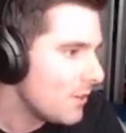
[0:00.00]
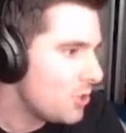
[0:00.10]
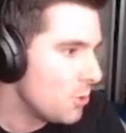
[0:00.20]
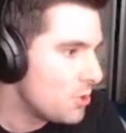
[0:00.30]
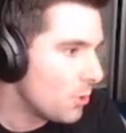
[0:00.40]

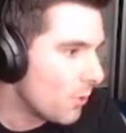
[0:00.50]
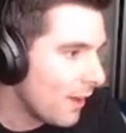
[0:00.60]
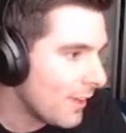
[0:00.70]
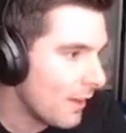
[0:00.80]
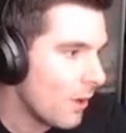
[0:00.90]
Choo Choo
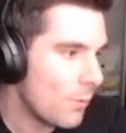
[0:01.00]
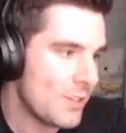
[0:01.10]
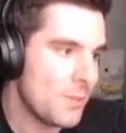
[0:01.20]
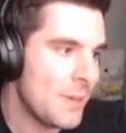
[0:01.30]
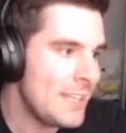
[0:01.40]
Rocket,
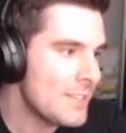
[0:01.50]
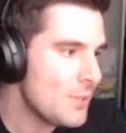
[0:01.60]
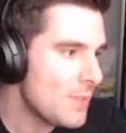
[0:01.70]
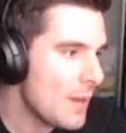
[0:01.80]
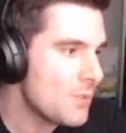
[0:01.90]
WrestleMania
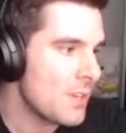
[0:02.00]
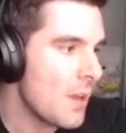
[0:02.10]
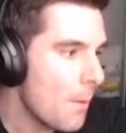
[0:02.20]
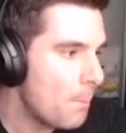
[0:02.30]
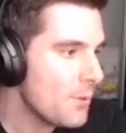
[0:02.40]

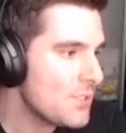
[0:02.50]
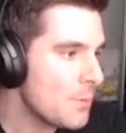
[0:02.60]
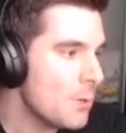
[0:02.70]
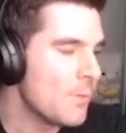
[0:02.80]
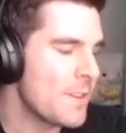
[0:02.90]
2000,
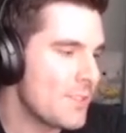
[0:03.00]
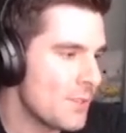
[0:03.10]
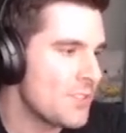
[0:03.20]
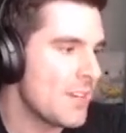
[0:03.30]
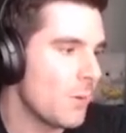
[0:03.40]
Bust-A-Move,
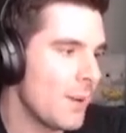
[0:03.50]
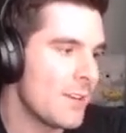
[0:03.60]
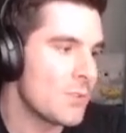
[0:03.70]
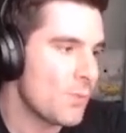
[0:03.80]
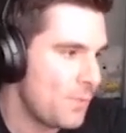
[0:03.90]
Sunset
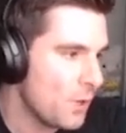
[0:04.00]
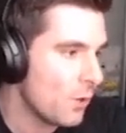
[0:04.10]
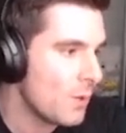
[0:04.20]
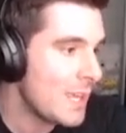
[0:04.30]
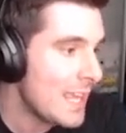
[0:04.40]
Riders,
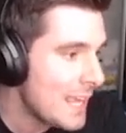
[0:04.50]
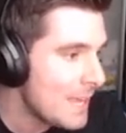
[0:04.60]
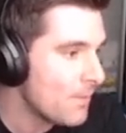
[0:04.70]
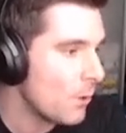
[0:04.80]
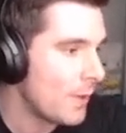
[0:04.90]
Fury,
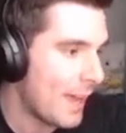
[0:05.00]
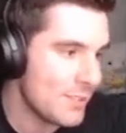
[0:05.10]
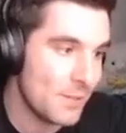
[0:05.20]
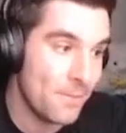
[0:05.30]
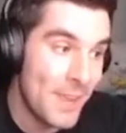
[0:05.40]
Evo,
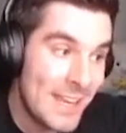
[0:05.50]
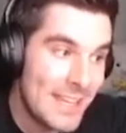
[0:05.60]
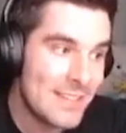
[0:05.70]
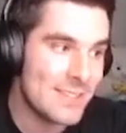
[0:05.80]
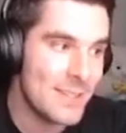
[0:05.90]

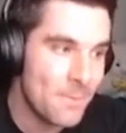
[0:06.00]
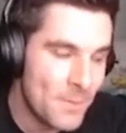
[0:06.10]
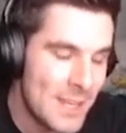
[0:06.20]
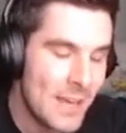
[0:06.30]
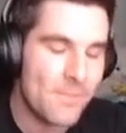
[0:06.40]
Castlevania
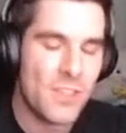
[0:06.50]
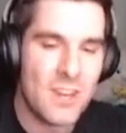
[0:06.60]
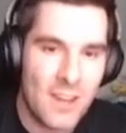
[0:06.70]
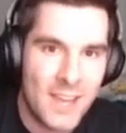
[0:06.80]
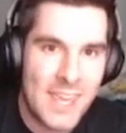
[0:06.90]
Symphony of the
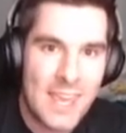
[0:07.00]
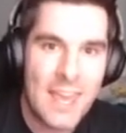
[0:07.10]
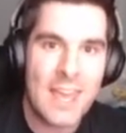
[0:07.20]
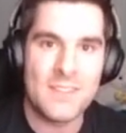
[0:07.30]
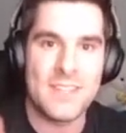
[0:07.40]
Night
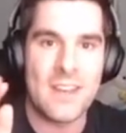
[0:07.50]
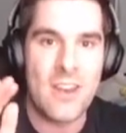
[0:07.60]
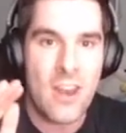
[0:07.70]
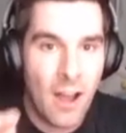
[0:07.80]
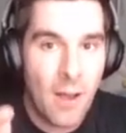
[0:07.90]
did
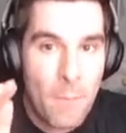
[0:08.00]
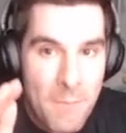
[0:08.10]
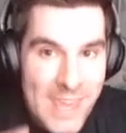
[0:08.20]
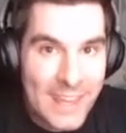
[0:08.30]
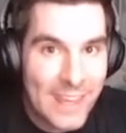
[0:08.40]
not
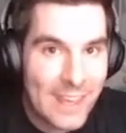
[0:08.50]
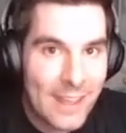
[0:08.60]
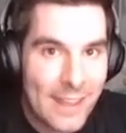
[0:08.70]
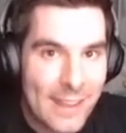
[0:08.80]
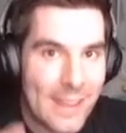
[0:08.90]
make
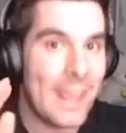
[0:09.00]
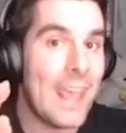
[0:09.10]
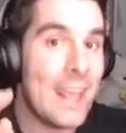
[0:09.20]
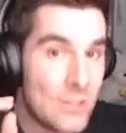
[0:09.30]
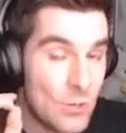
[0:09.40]
it
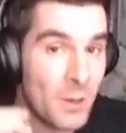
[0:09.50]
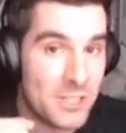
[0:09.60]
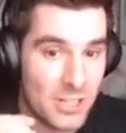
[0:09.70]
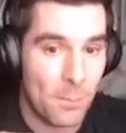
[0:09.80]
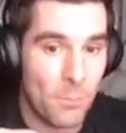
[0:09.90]
into my
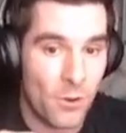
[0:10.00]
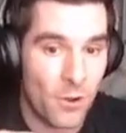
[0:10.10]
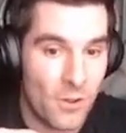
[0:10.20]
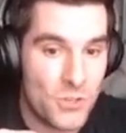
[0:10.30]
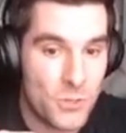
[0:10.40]
top
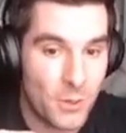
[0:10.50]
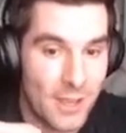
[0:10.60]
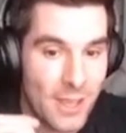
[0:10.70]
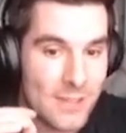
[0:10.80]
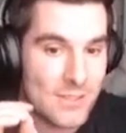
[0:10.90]

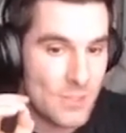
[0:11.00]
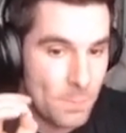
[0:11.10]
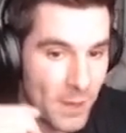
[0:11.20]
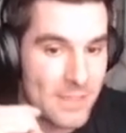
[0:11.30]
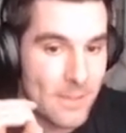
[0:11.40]
100,
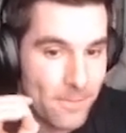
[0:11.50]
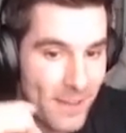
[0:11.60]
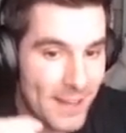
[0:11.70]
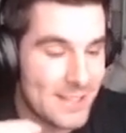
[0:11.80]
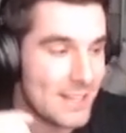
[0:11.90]
despite the
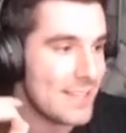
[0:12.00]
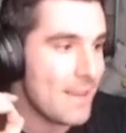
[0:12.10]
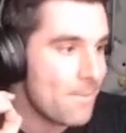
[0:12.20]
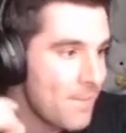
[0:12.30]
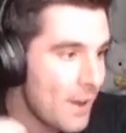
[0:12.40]
fact it's
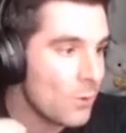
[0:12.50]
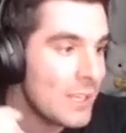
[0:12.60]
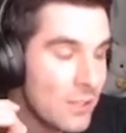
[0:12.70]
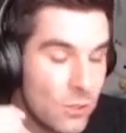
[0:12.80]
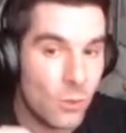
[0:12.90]
a
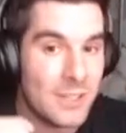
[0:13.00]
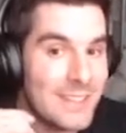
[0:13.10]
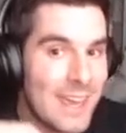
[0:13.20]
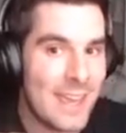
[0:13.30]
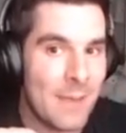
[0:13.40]
very
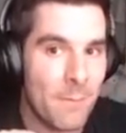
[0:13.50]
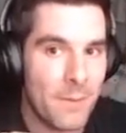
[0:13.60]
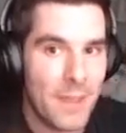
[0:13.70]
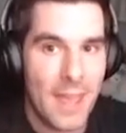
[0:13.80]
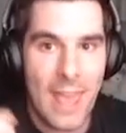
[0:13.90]
good game.
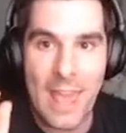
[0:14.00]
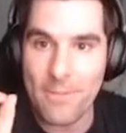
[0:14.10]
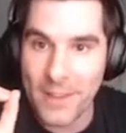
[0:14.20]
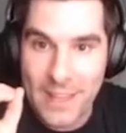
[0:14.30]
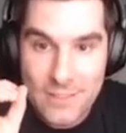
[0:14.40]

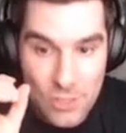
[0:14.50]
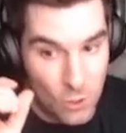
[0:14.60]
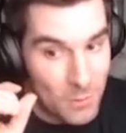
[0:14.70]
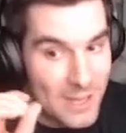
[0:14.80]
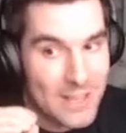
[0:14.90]
If I get
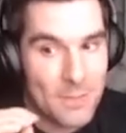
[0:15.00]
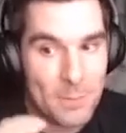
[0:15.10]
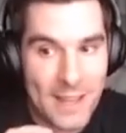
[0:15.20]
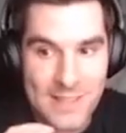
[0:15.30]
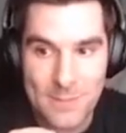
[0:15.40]
too many
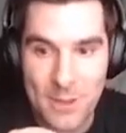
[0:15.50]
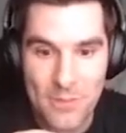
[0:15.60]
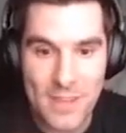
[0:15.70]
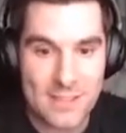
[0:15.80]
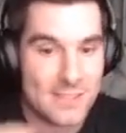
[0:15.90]
complaints
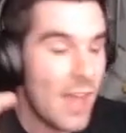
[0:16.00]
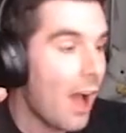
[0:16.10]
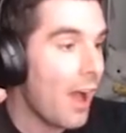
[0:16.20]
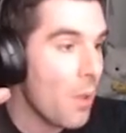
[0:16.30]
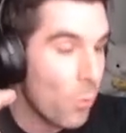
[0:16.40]
about this,
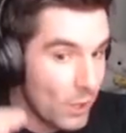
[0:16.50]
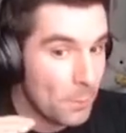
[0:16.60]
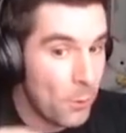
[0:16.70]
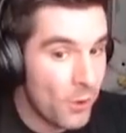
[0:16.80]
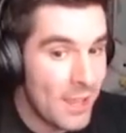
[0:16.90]
I
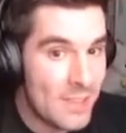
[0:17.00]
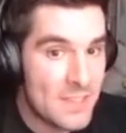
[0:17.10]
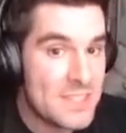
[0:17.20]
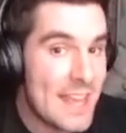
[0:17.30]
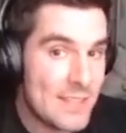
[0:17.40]
will put it in
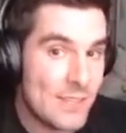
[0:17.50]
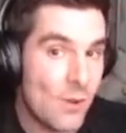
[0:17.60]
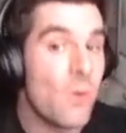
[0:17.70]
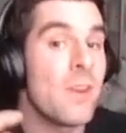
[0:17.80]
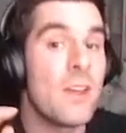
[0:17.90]
the dead
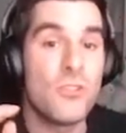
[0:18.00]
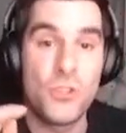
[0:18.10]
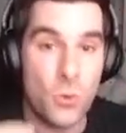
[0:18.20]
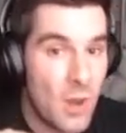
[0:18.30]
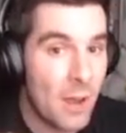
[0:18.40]
zone.
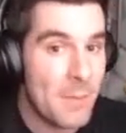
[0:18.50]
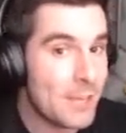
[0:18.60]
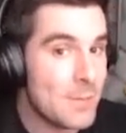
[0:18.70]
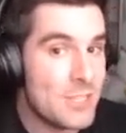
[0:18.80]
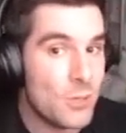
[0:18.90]
Do not
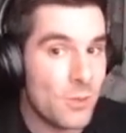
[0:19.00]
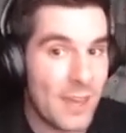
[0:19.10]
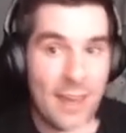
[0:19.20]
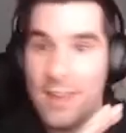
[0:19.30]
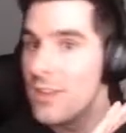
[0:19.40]
make me do
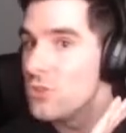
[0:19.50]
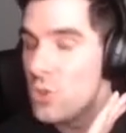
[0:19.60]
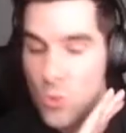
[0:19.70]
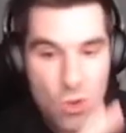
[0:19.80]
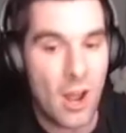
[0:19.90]
that.
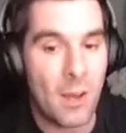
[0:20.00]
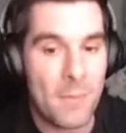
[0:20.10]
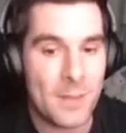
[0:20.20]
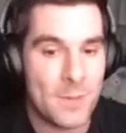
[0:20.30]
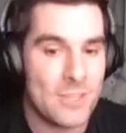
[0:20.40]
Do not
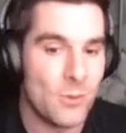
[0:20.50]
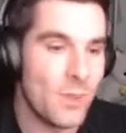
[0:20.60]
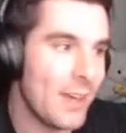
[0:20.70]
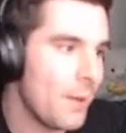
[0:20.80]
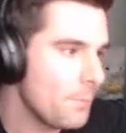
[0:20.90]
make me do
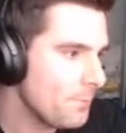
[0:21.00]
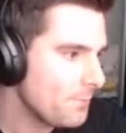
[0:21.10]
that.